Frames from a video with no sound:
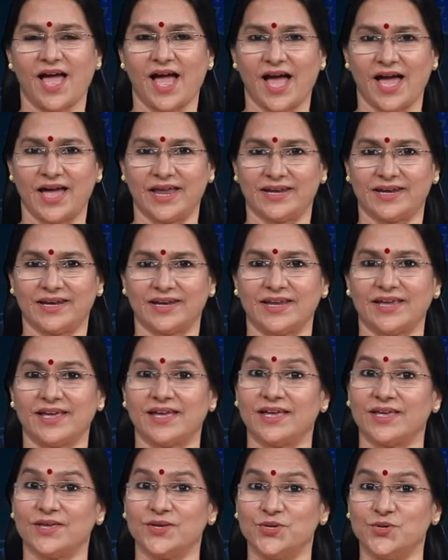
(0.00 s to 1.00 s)
and
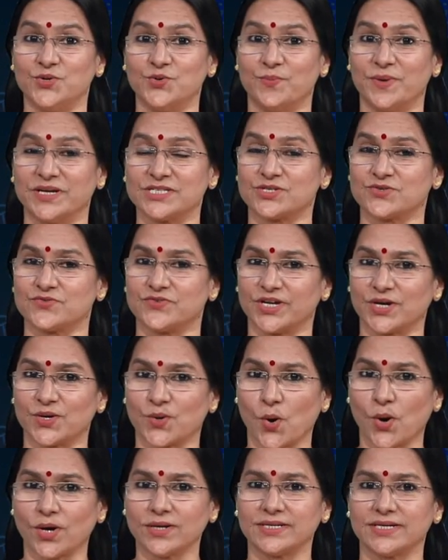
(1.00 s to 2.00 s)
you must
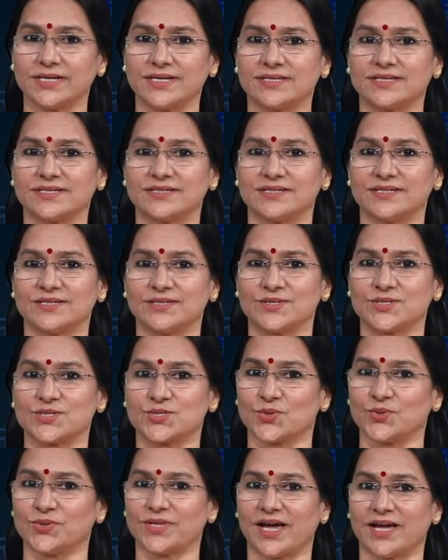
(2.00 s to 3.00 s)
record it
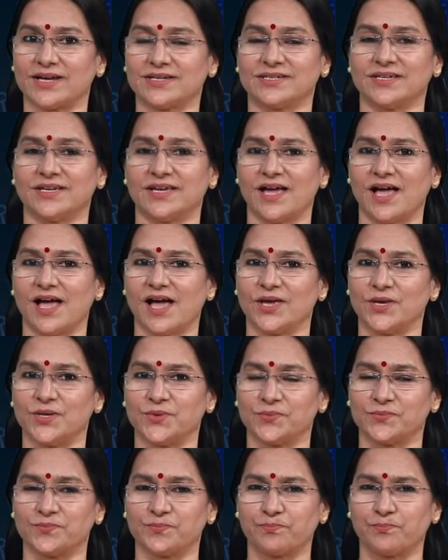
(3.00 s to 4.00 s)
so that
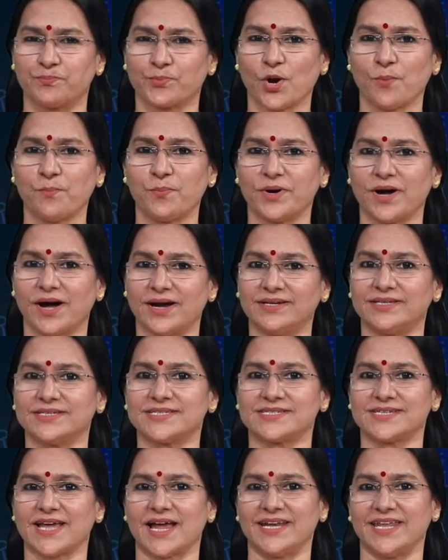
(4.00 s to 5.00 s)
proper
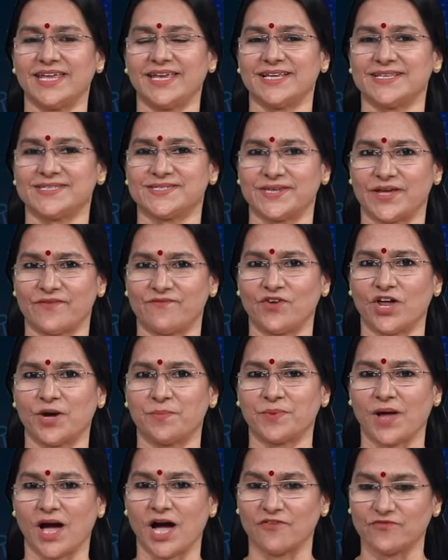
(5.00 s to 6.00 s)
understanding is
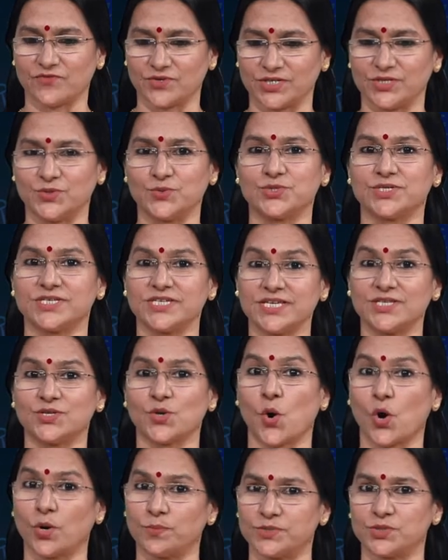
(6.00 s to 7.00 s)
developed after you see
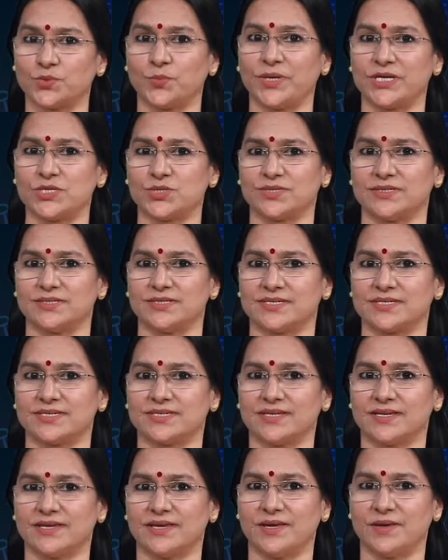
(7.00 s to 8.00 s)
the
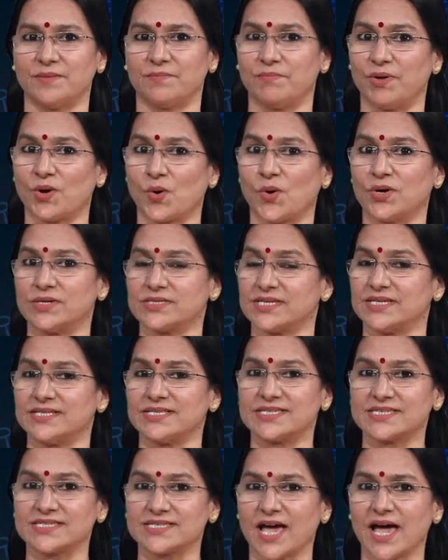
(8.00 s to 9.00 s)
observations, because
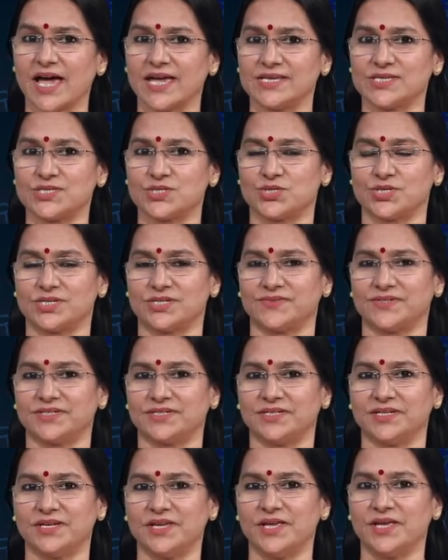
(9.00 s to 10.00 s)
in science,
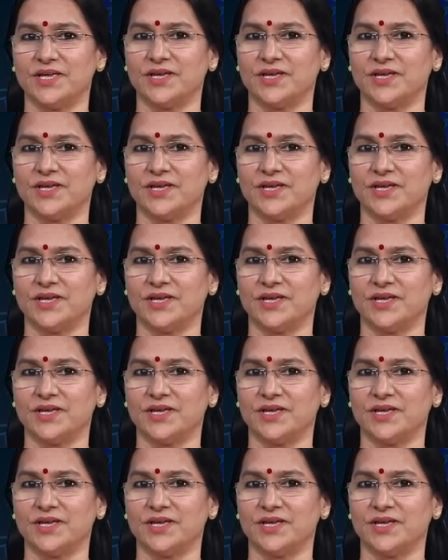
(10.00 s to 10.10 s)
children,